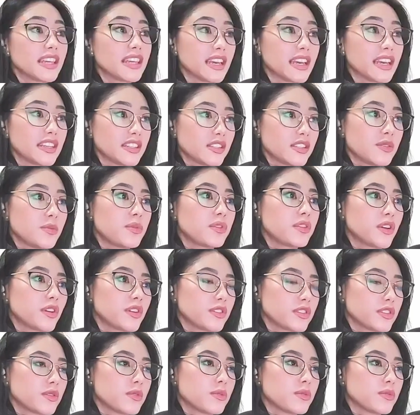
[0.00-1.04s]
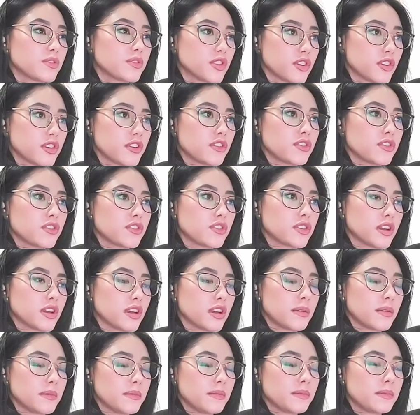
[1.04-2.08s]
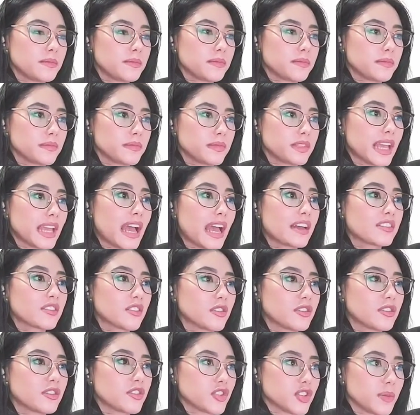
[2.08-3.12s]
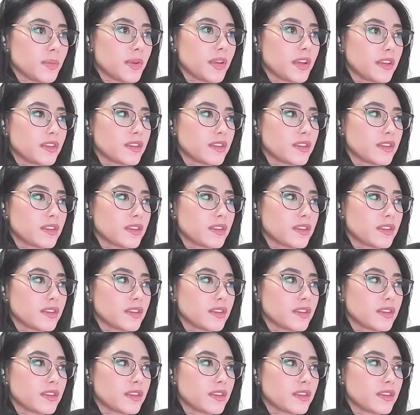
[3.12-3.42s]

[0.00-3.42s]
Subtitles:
you would also charge tax on shipping as